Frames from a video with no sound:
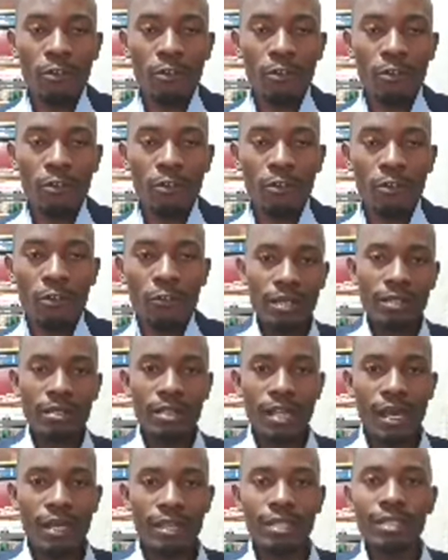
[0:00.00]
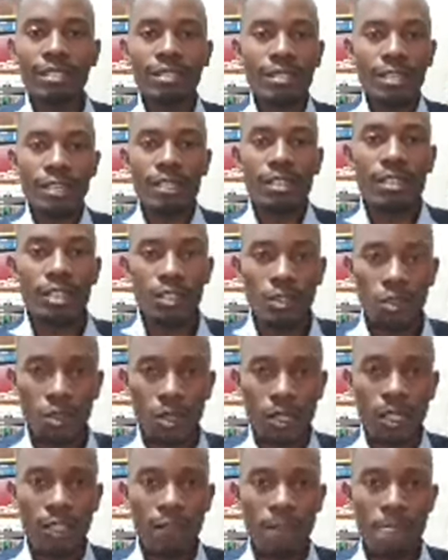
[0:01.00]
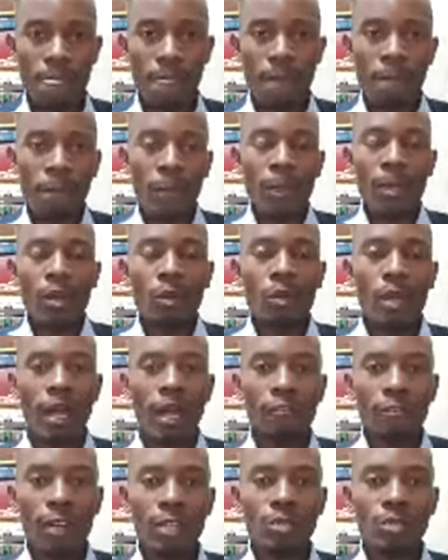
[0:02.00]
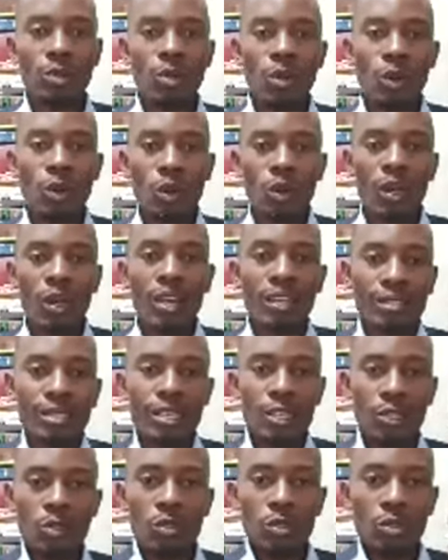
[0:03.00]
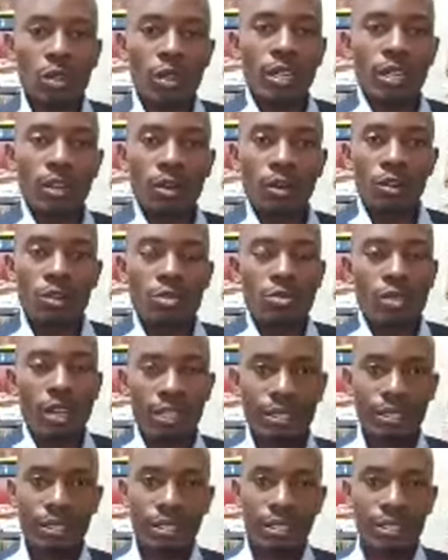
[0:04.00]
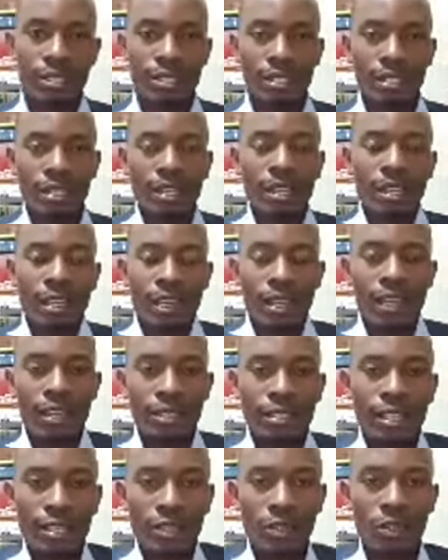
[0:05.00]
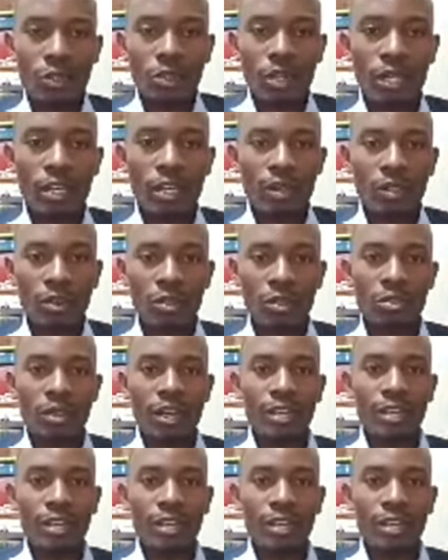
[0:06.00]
is done, it is executed. We have what we call executory contract. Executory contract,